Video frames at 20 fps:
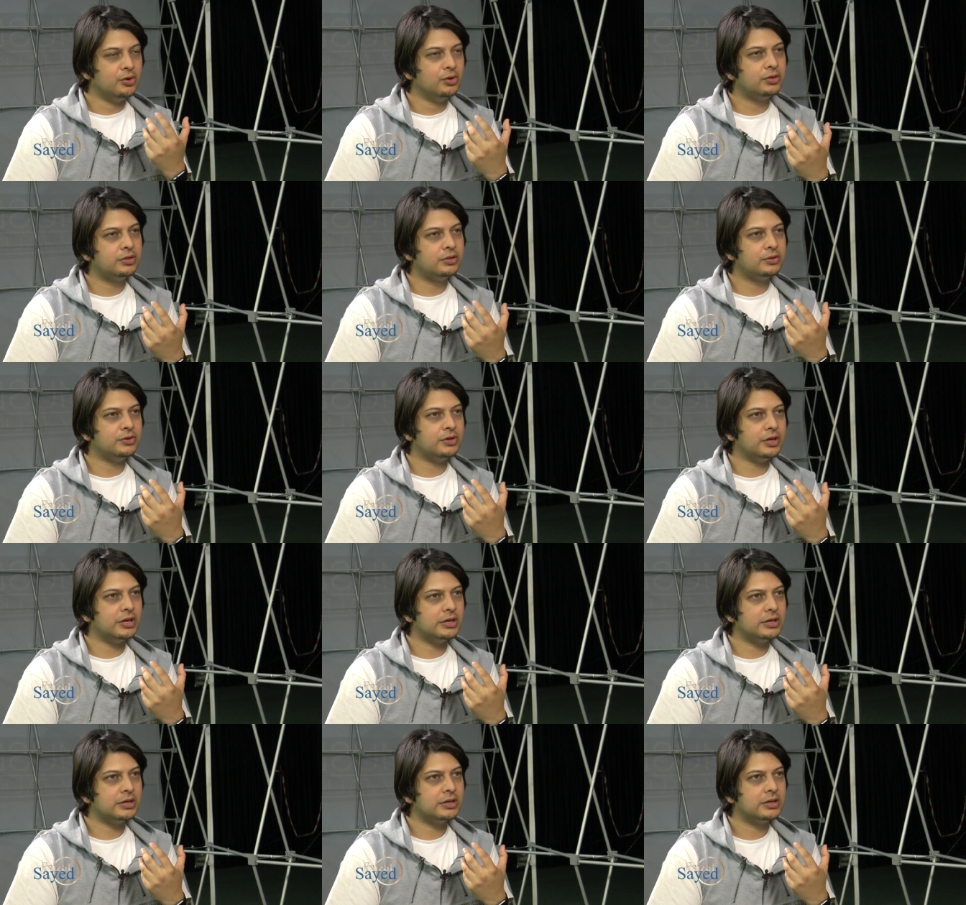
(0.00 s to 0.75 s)
youth
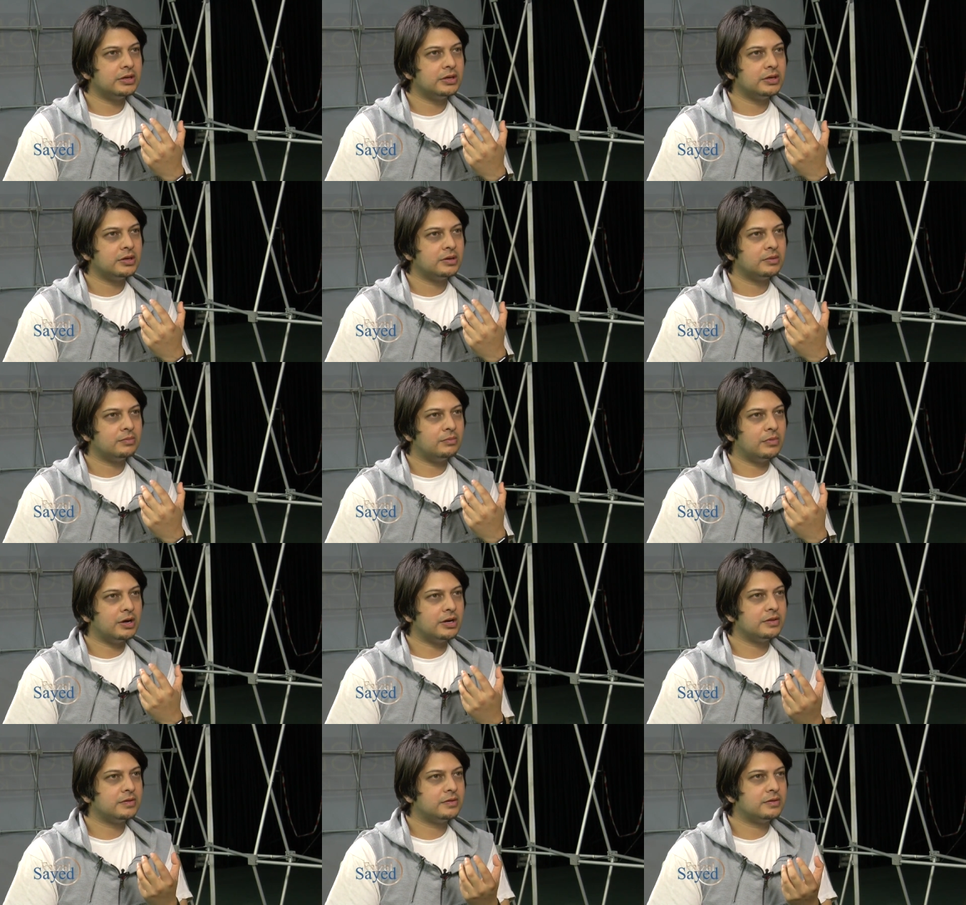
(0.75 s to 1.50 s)
today
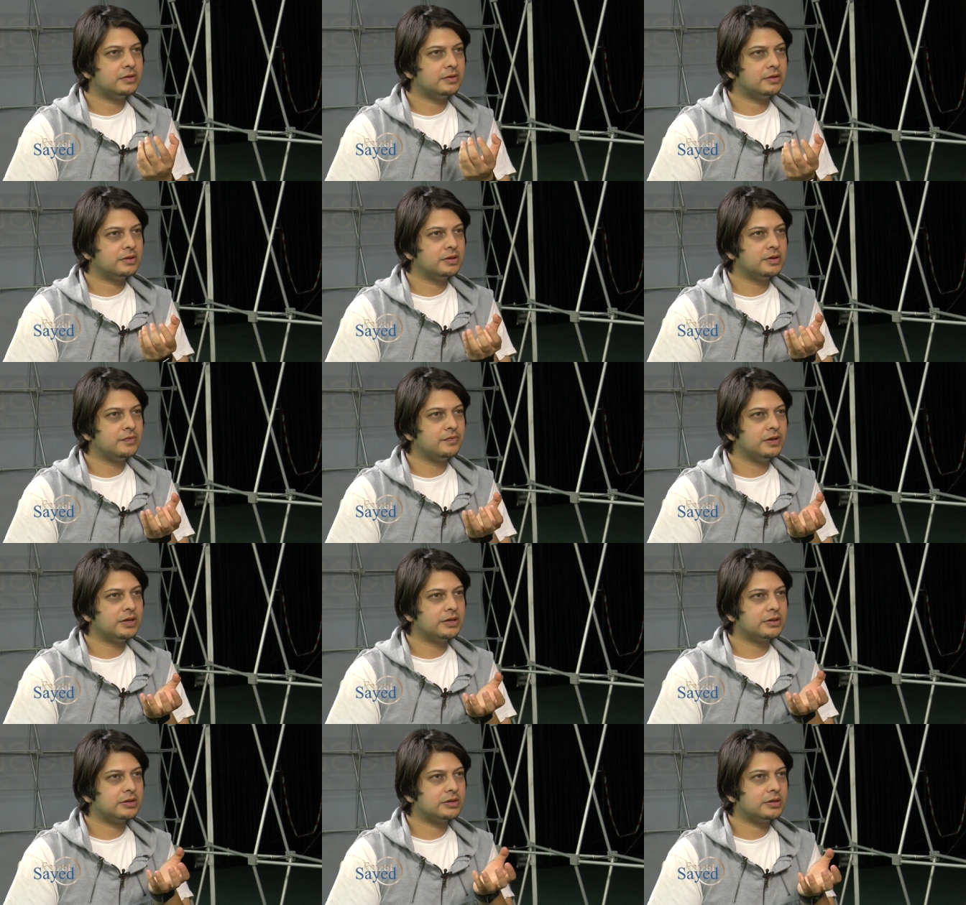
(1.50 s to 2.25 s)
might
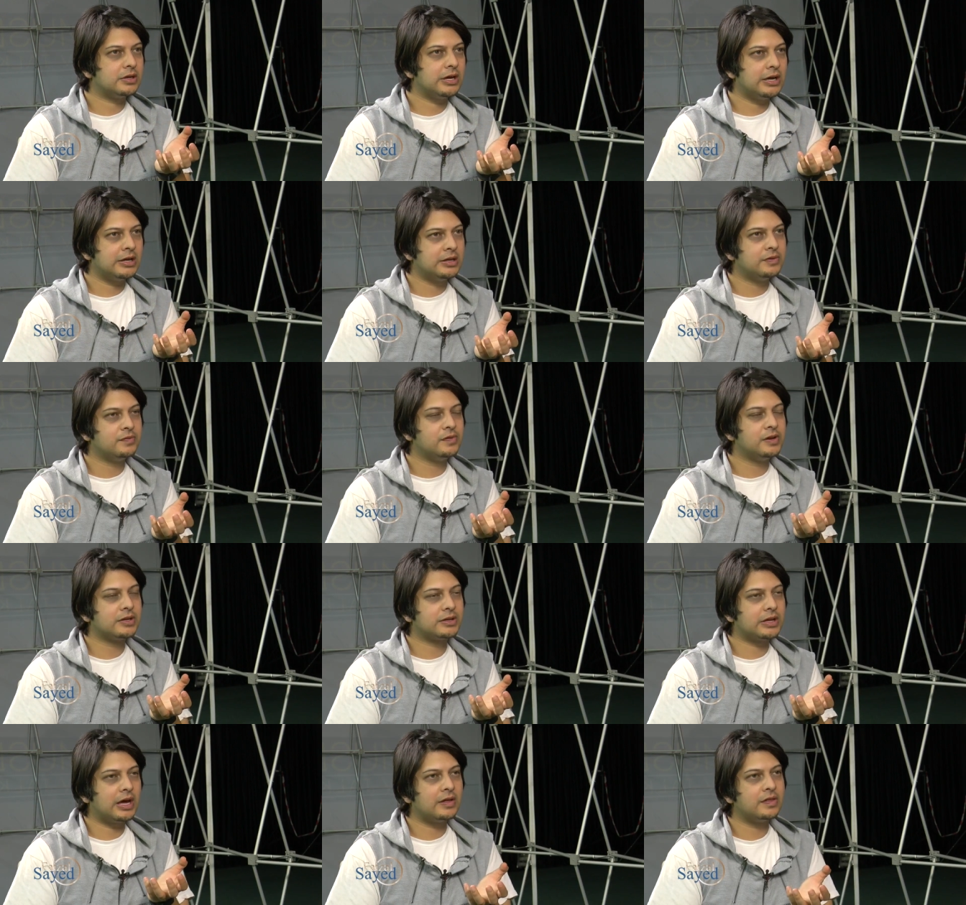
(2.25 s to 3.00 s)
reflect and
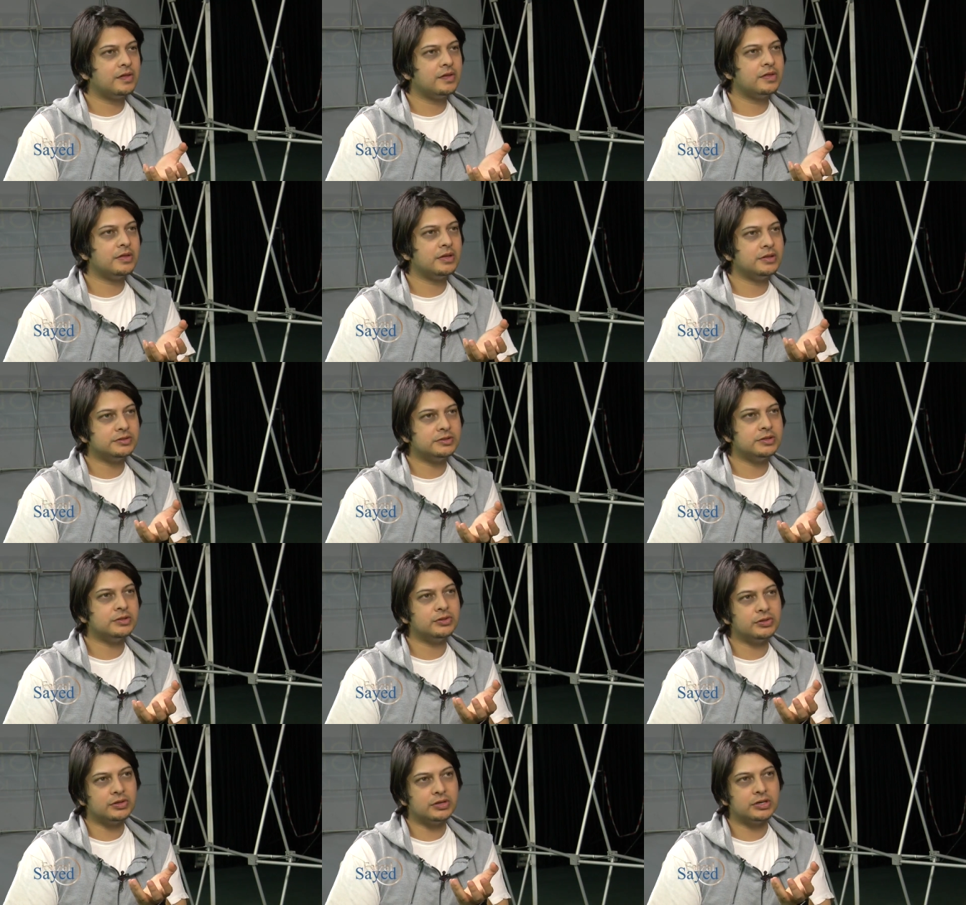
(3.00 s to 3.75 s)
deflect other
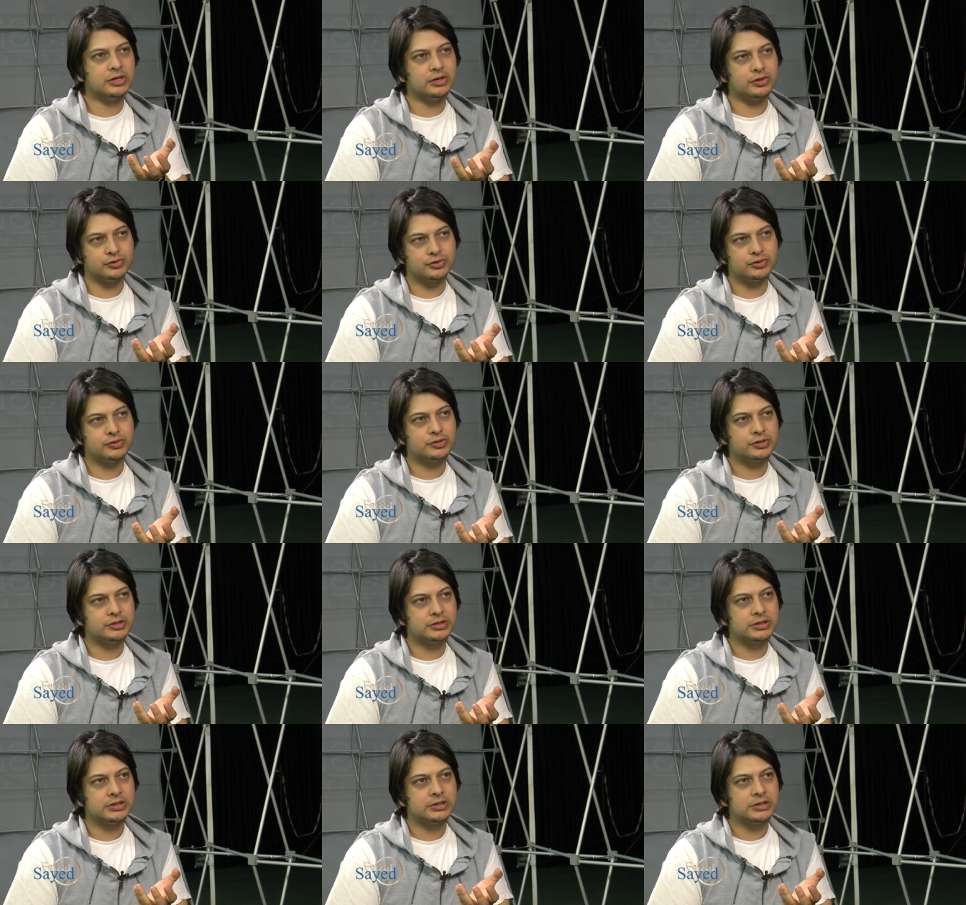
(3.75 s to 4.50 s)
things into the
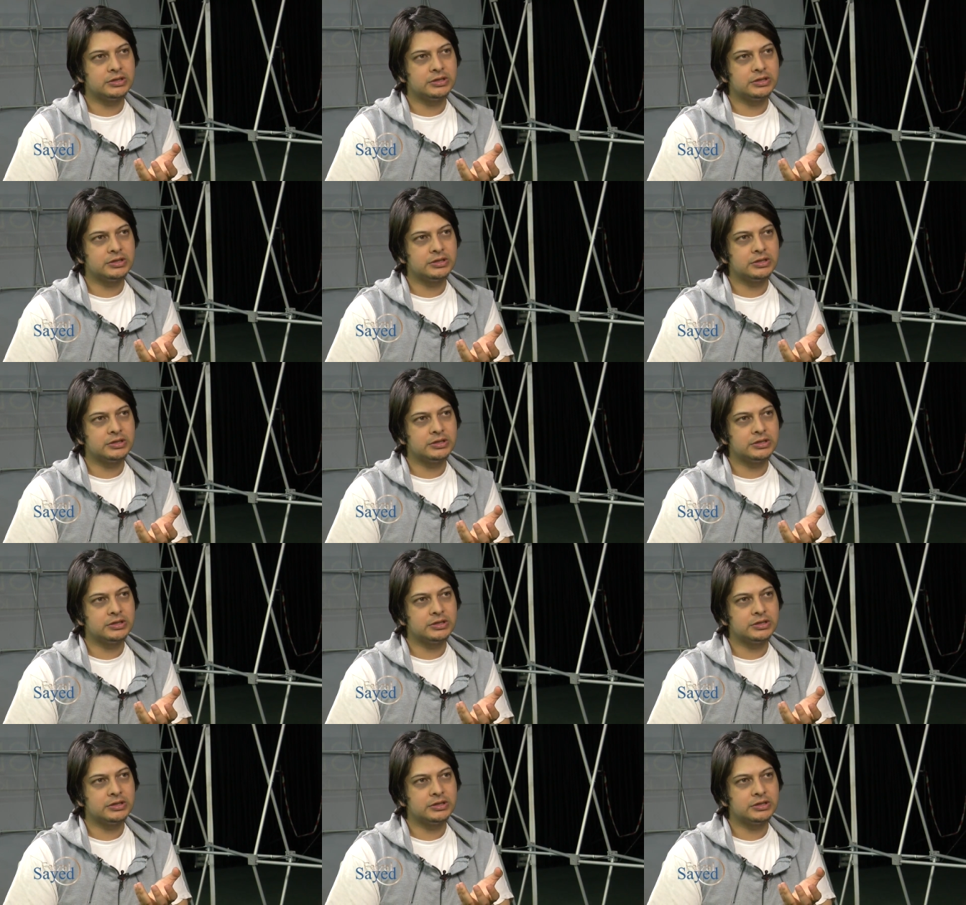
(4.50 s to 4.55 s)
coach,